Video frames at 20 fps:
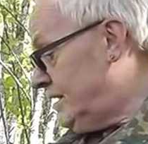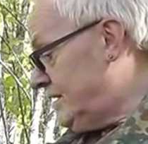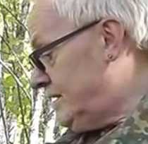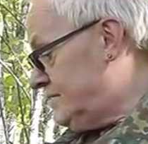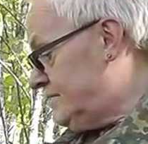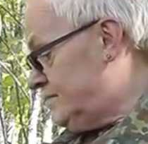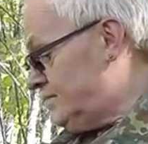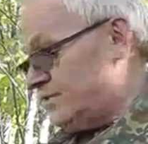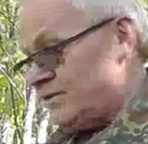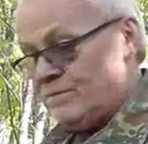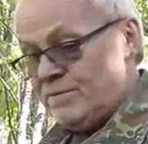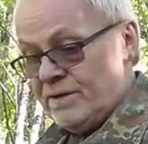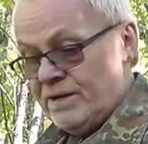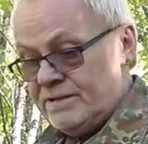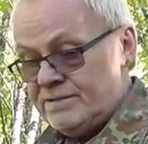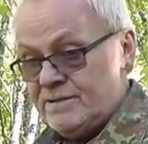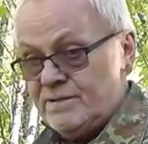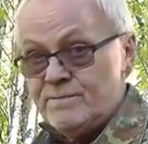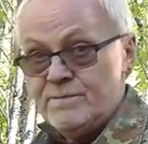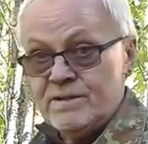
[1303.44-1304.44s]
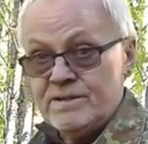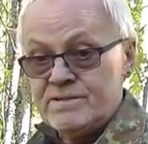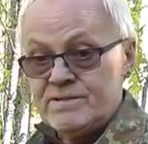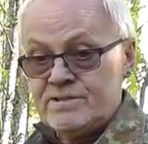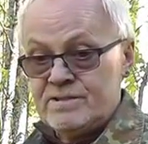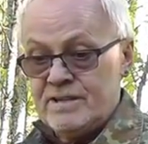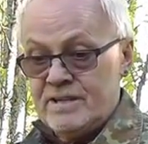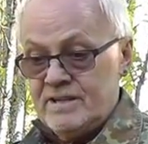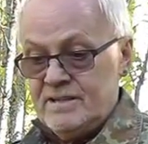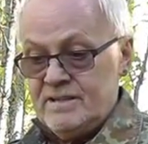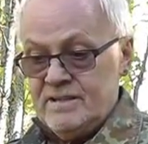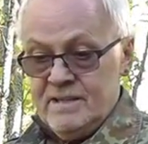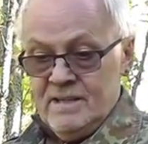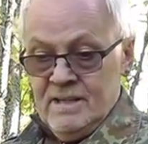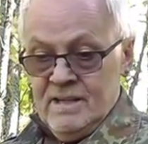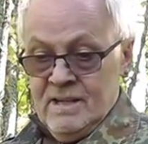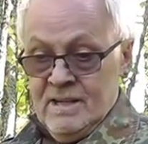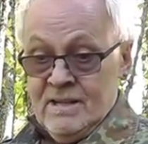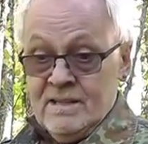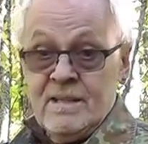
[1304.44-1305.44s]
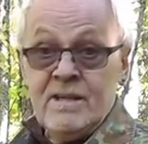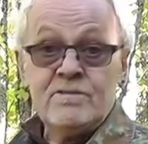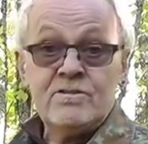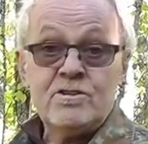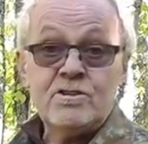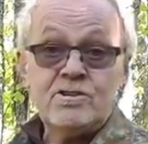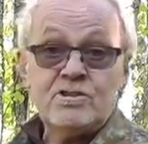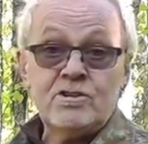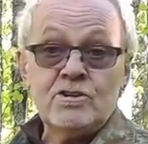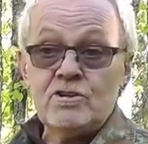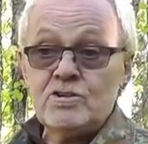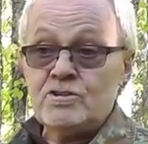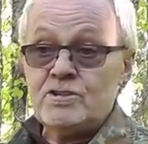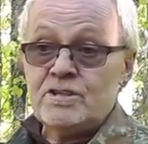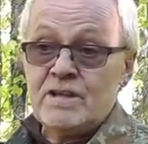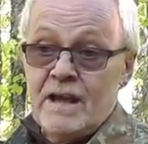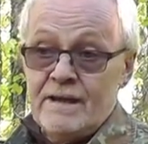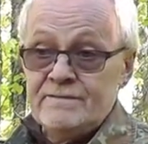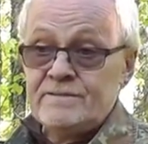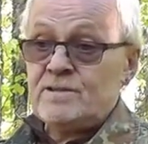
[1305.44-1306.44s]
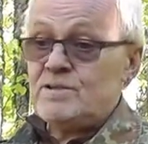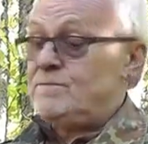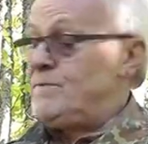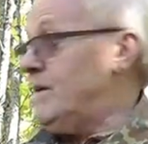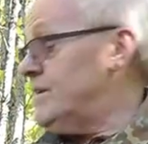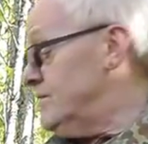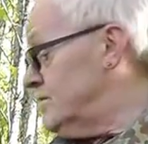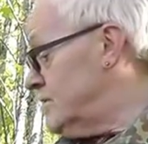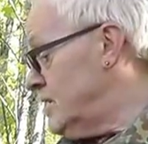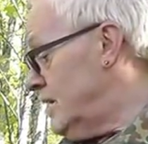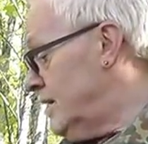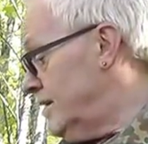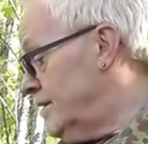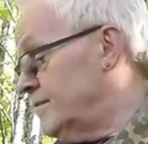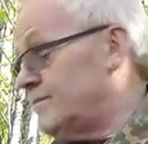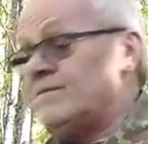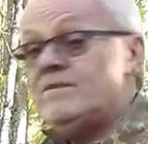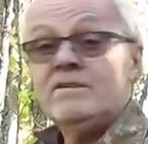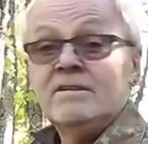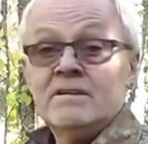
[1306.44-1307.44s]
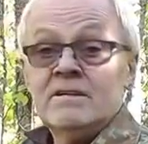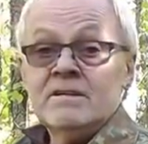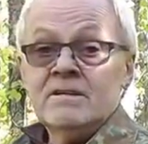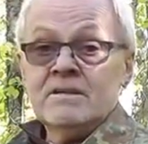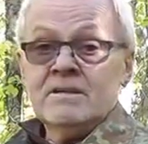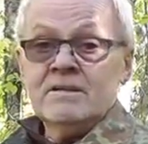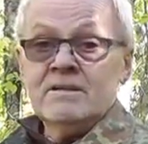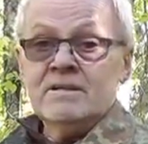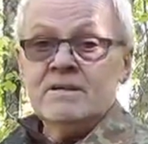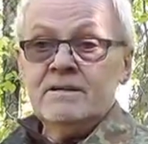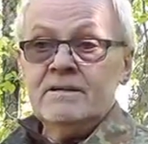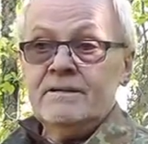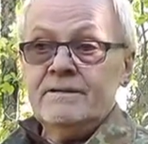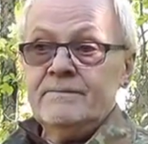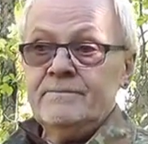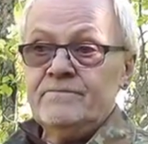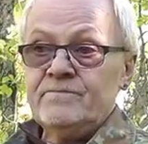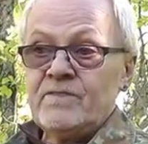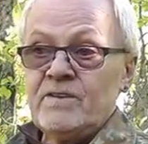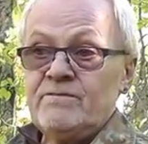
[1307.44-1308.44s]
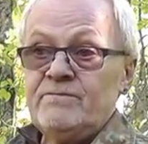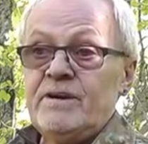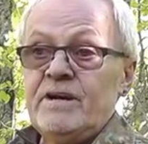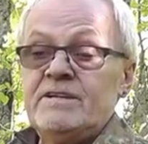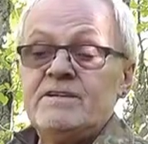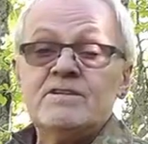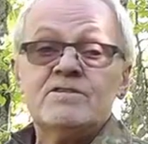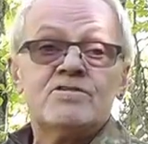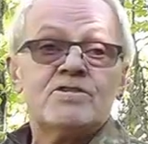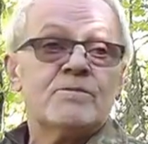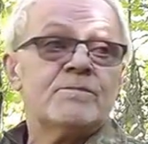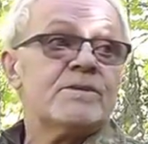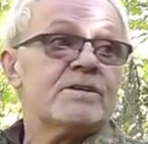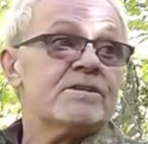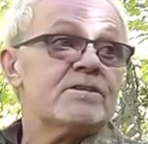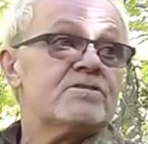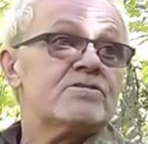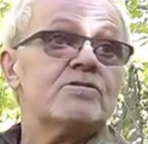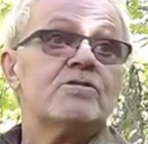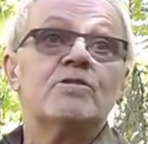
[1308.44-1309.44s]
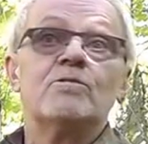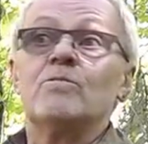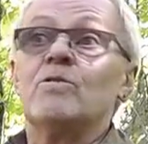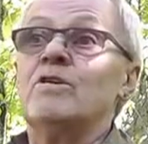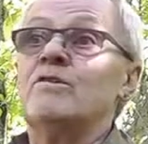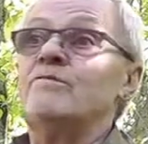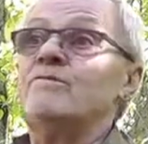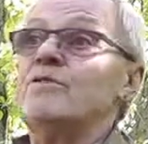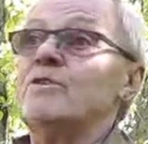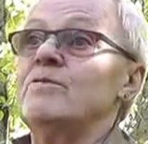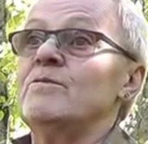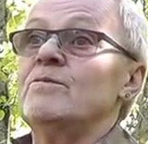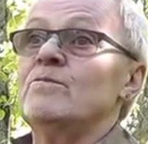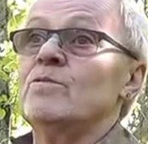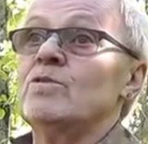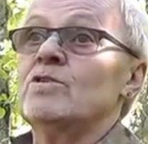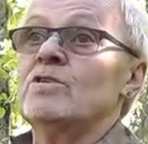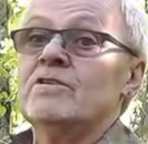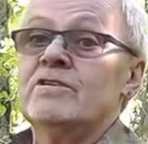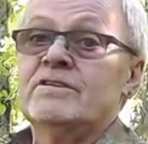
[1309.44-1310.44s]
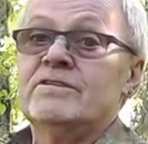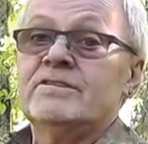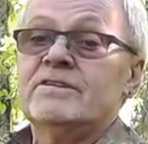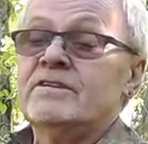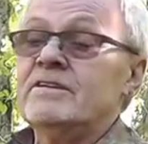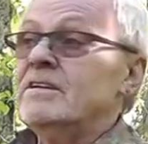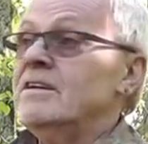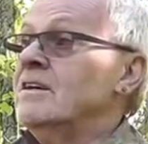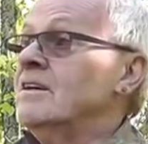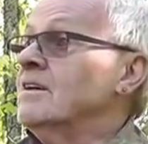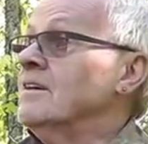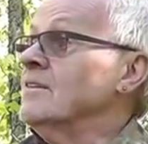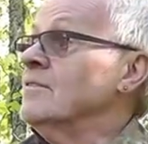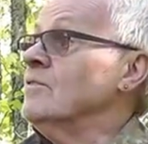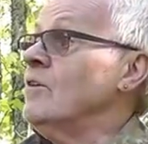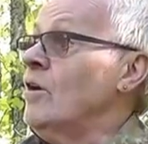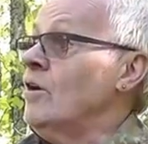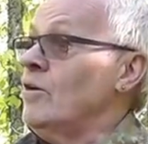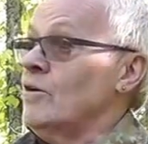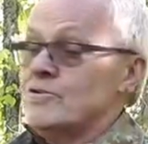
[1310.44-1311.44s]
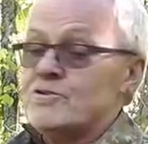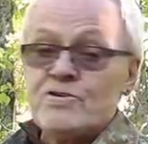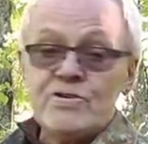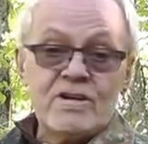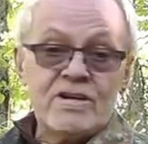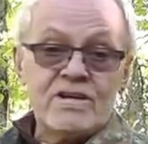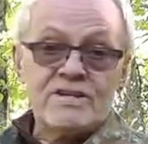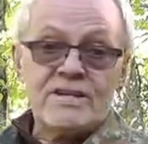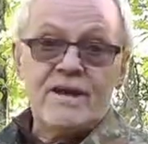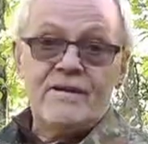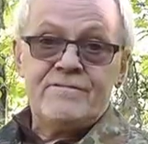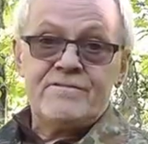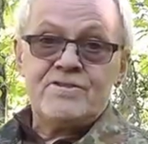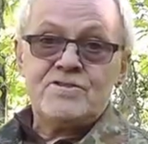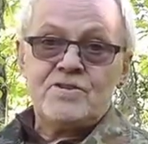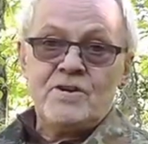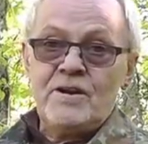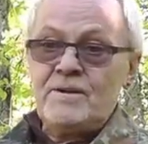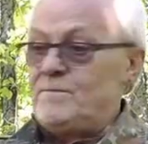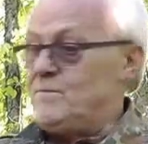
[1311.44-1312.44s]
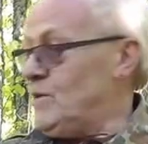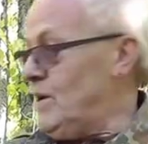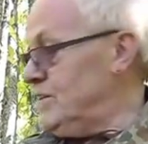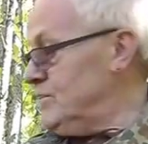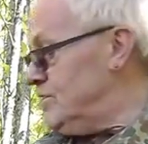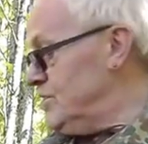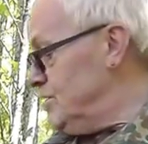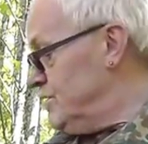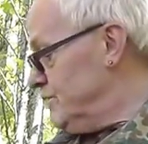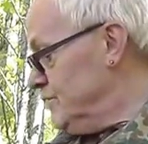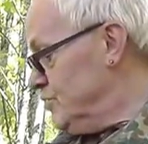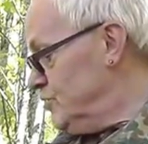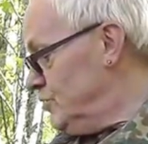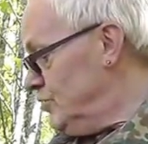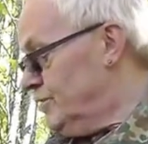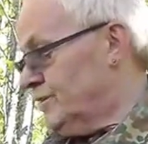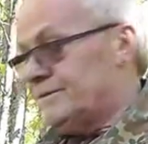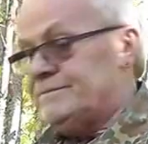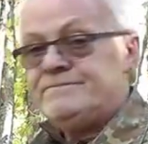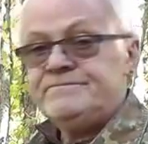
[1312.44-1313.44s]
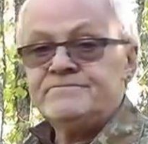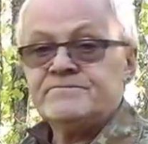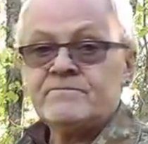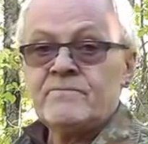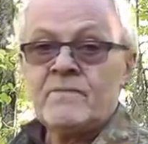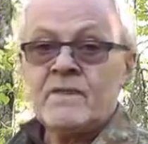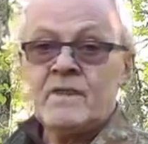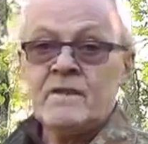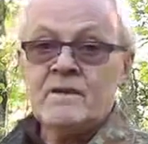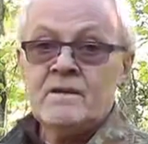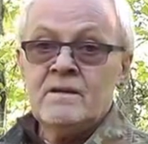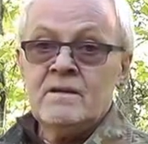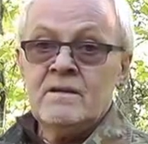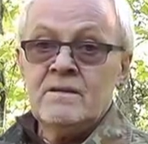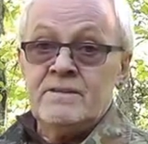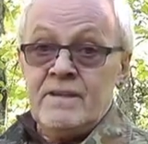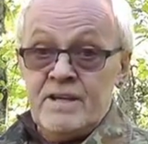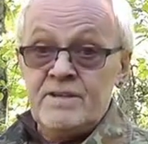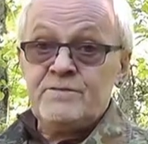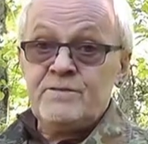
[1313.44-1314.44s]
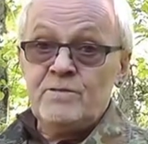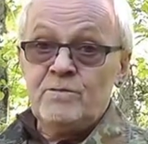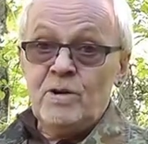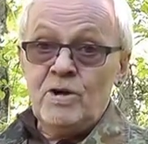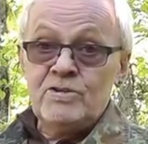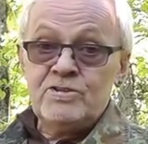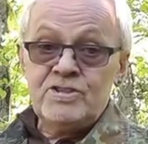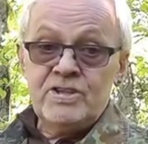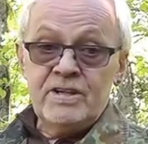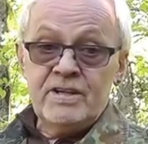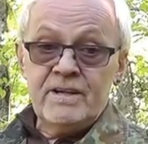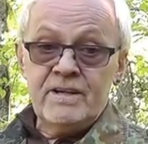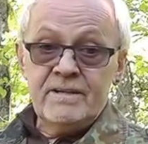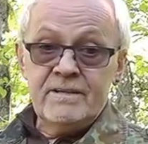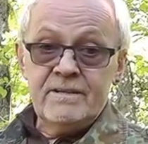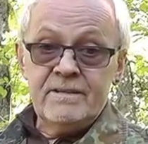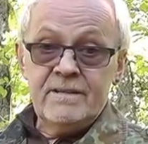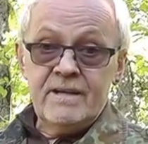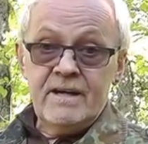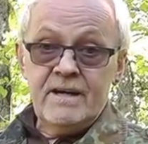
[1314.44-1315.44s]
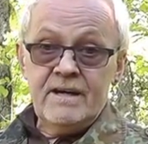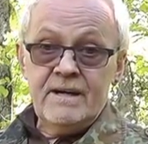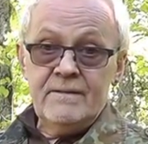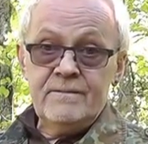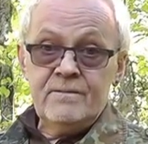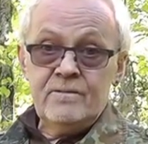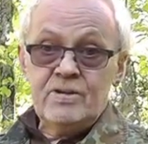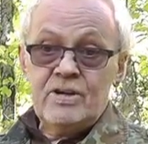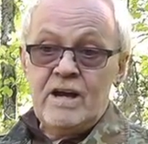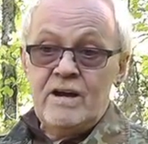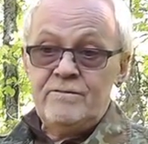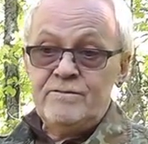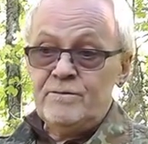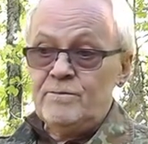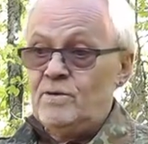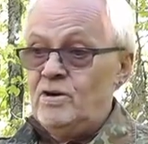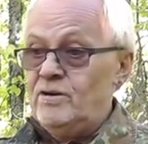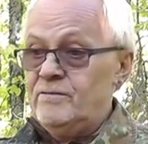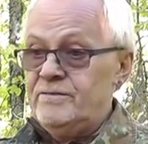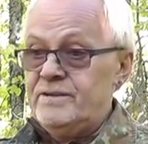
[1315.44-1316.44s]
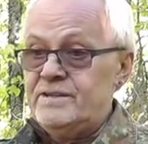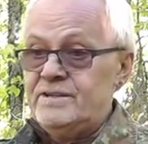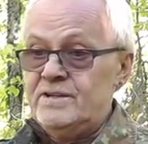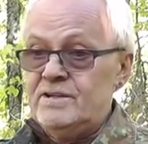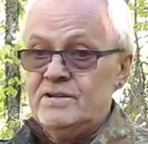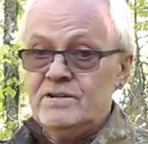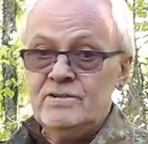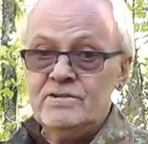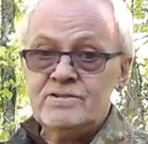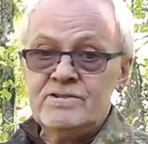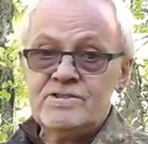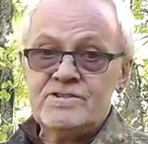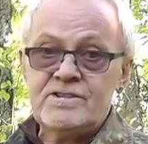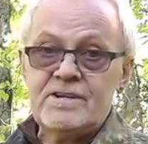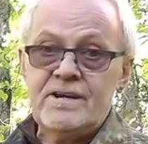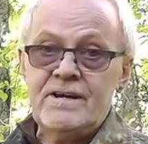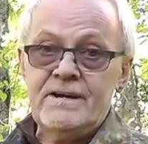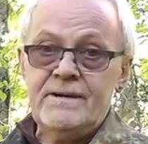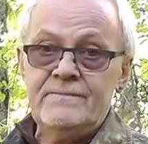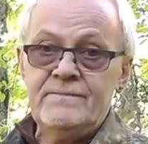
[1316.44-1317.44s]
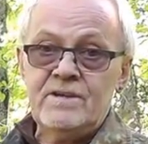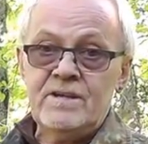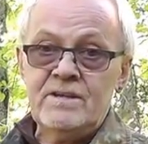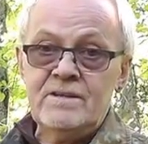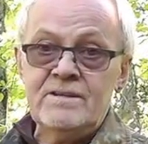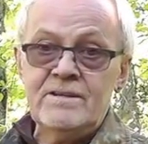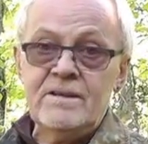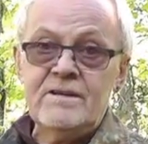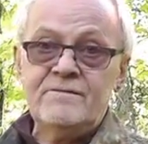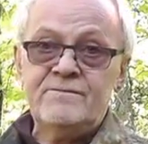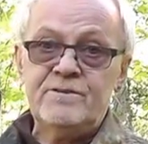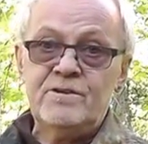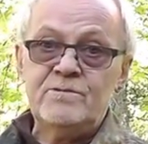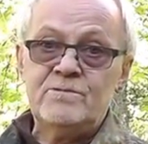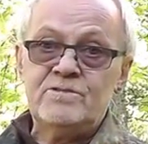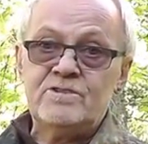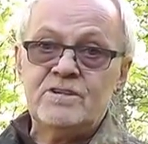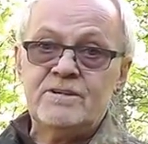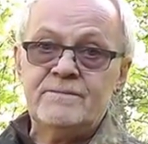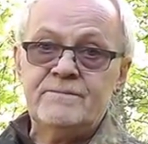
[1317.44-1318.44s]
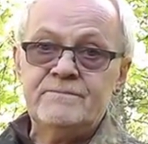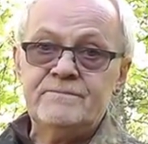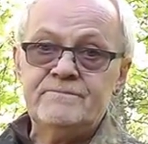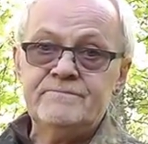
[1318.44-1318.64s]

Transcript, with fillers: I anticipated but uh, that just shows you have to spend time um, finding something that's going to work for you in woodland not all trees have straight branches for sure. Thanks for watching and uh, look out for more videos uh, in the near future.